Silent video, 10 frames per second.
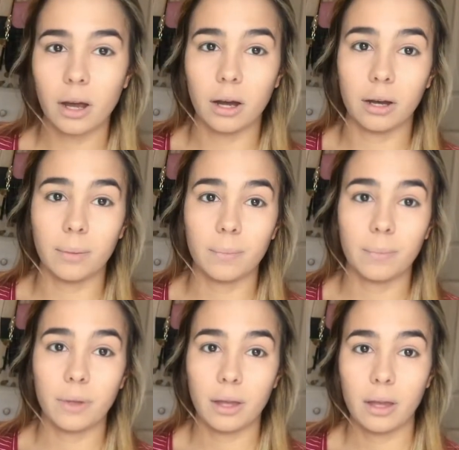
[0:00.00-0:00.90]

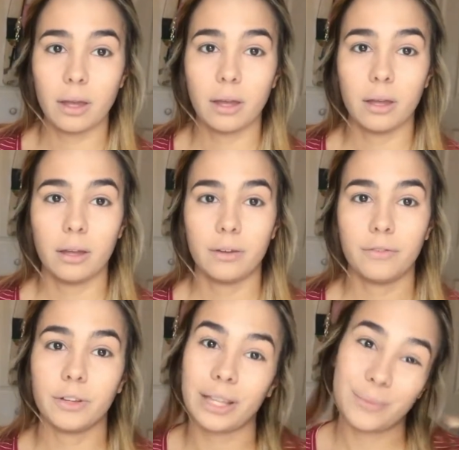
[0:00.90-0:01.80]

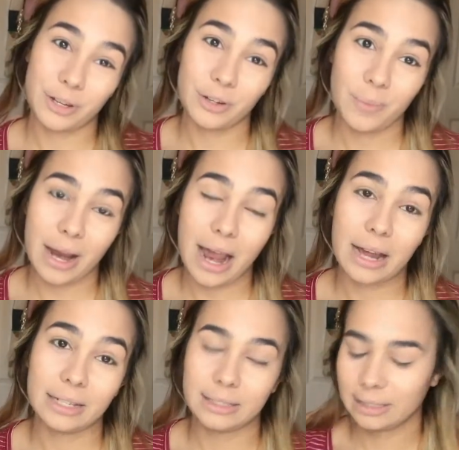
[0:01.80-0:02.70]
for like under my
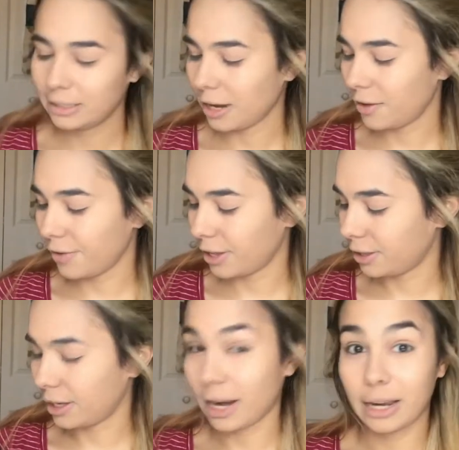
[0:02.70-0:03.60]
eyes and stuff,
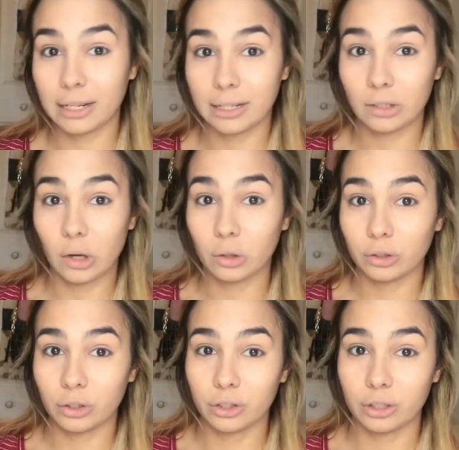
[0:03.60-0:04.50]
and then I
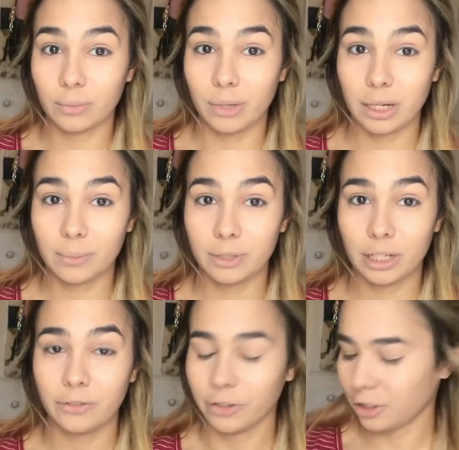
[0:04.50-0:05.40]
also use a medium
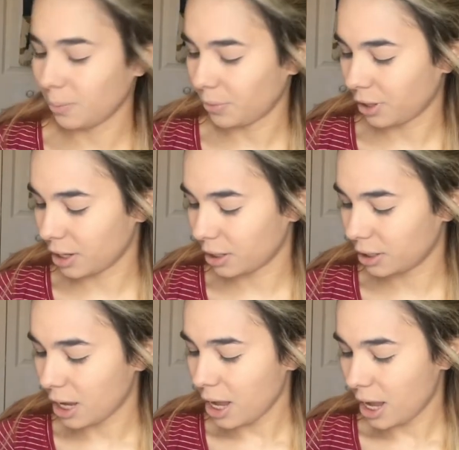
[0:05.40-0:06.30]
shade for some
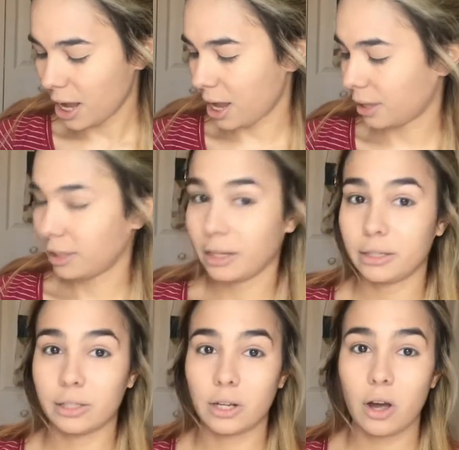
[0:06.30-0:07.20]
things, and
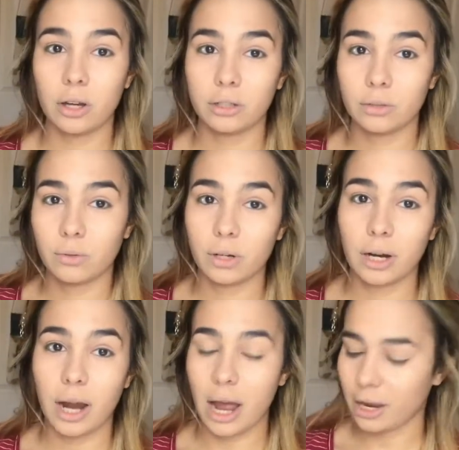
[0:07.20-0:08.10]
then to
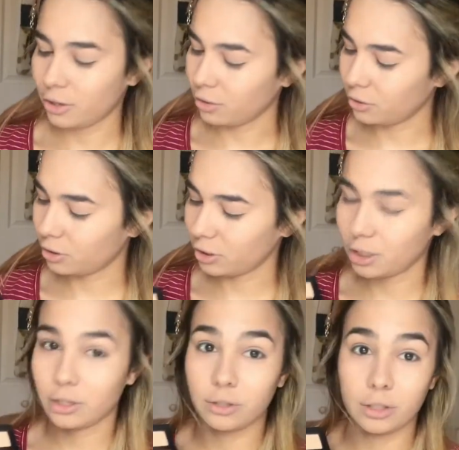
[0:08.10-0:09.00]
contour I
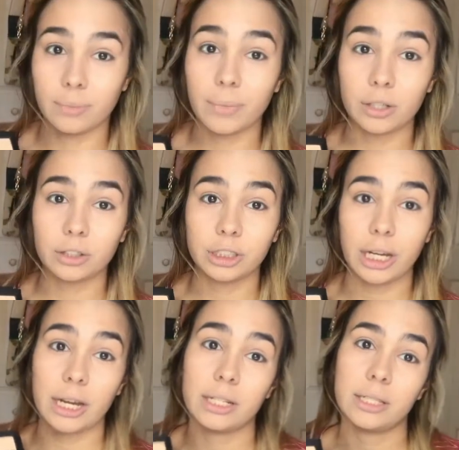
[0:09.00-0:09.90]
usually use the middle
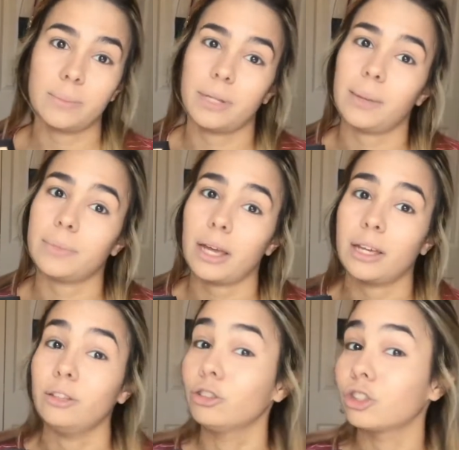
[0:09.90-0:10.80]
shade. Sometimes I
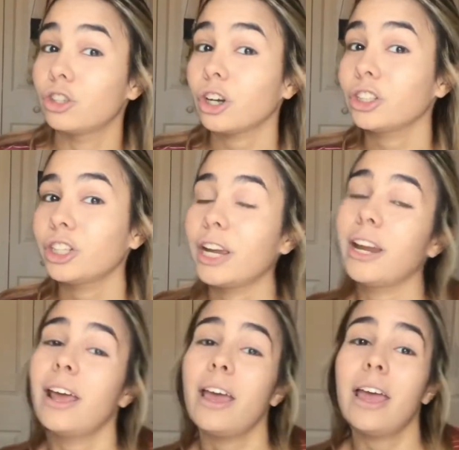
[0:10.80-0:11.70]
use the dark
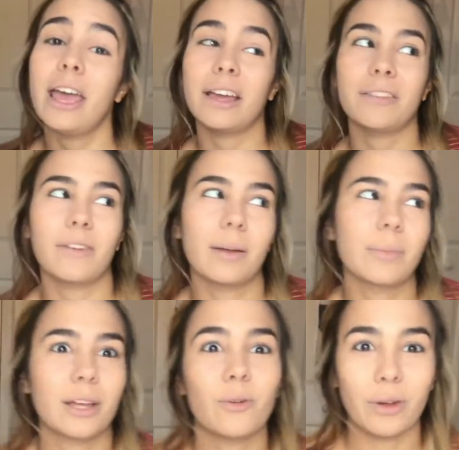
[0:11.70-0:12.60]
shade if I'm
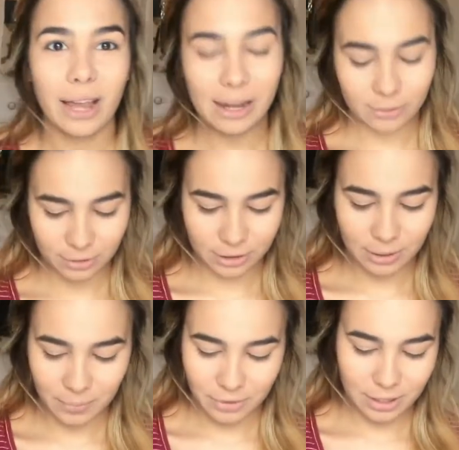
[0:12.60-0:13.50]
like going out or
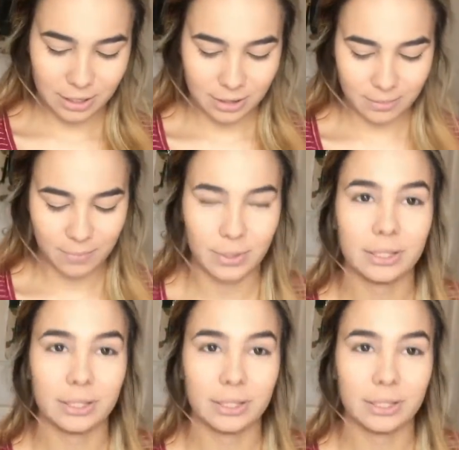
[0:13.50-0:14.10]
something.